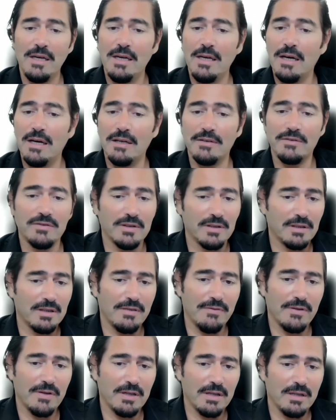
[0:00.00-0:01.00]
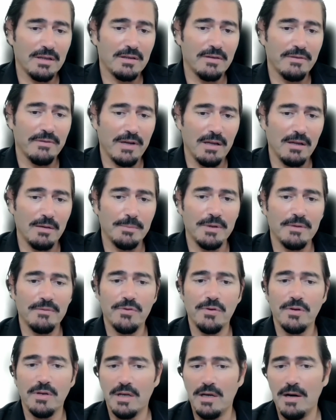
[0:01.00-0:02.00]
a significant development
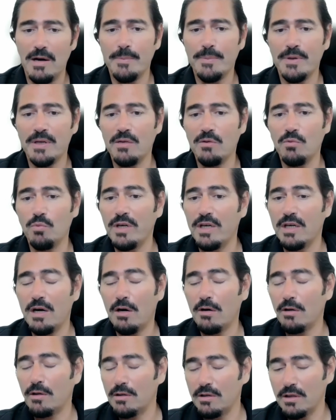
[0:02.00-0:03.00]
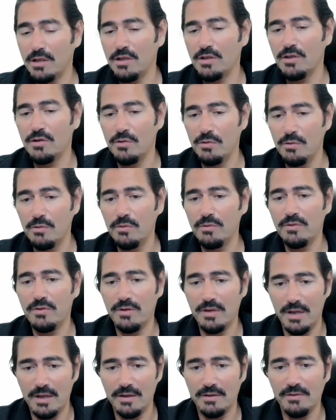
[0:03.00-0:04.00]
for the company. We currently use
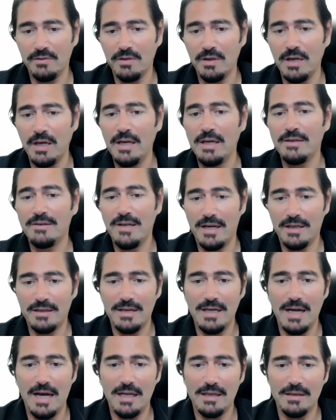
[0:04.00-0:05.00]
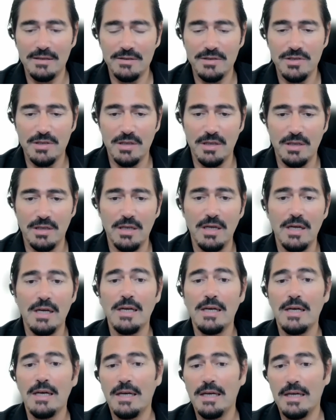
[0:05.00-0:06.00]
this technology
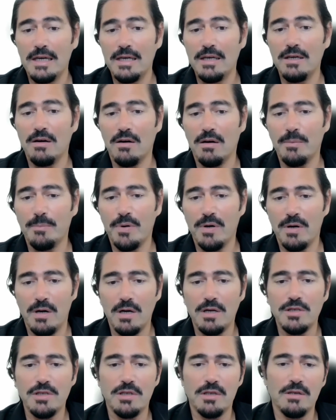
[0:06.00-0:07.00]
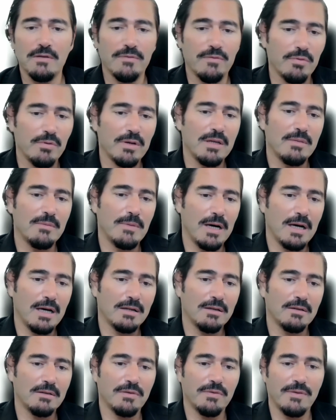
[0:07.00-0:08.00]
in our production of 3D
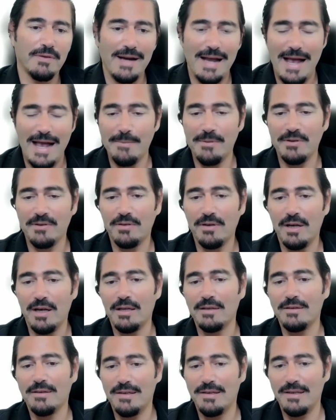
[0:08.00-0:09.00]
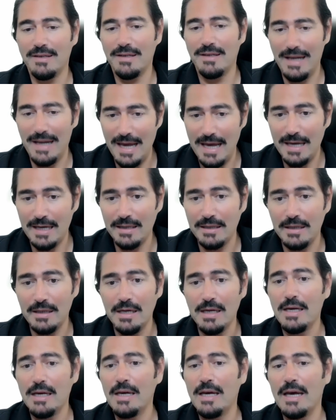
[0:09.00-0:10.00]
models for Amazon today.
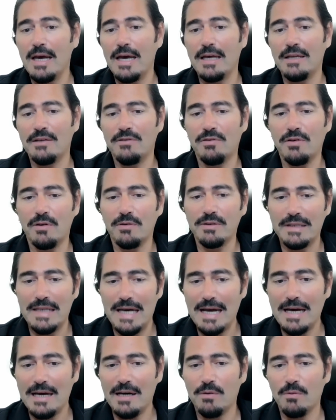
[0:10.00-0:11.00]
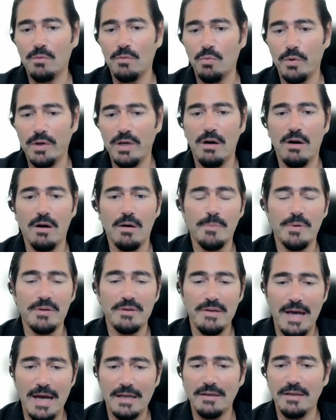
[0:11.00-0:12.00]
And so now we are
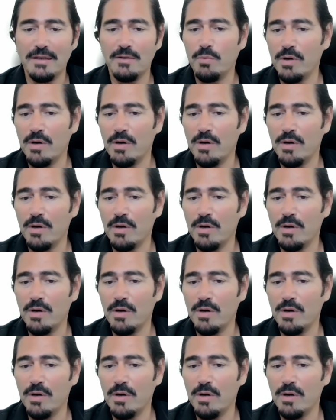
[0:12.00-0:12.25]
protected. We